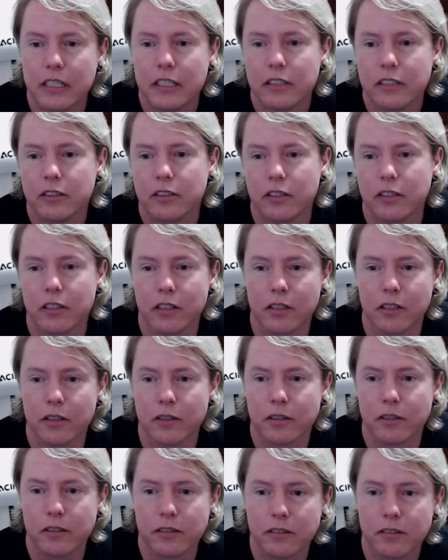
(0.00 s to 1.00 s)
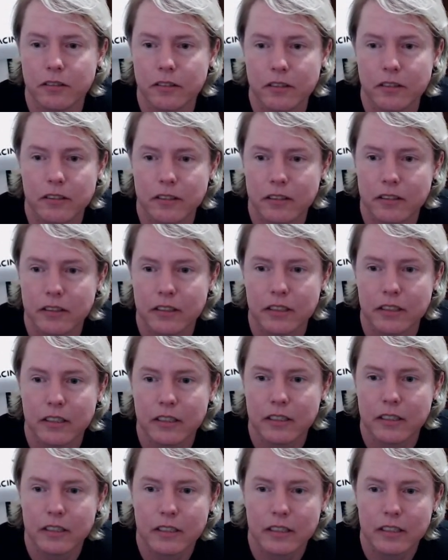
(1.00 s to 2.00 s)
So
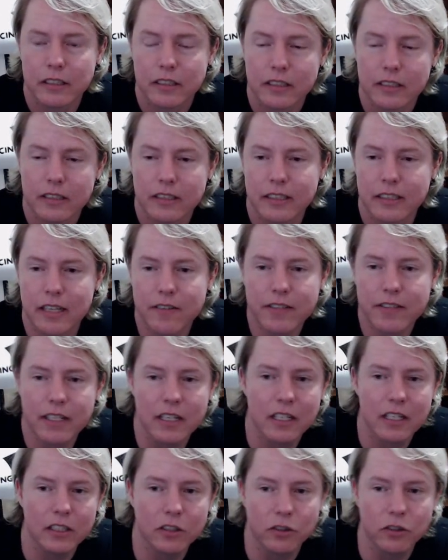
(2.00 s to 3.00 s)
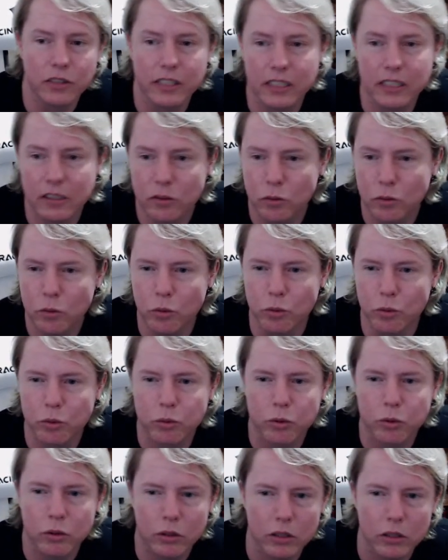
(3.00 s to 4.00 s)
700.
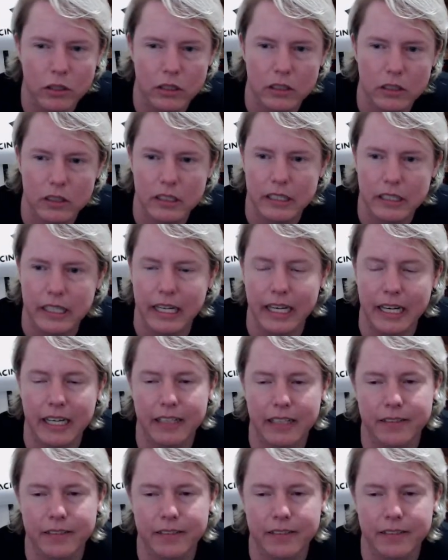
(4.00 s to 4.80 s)
Oof. Yeah.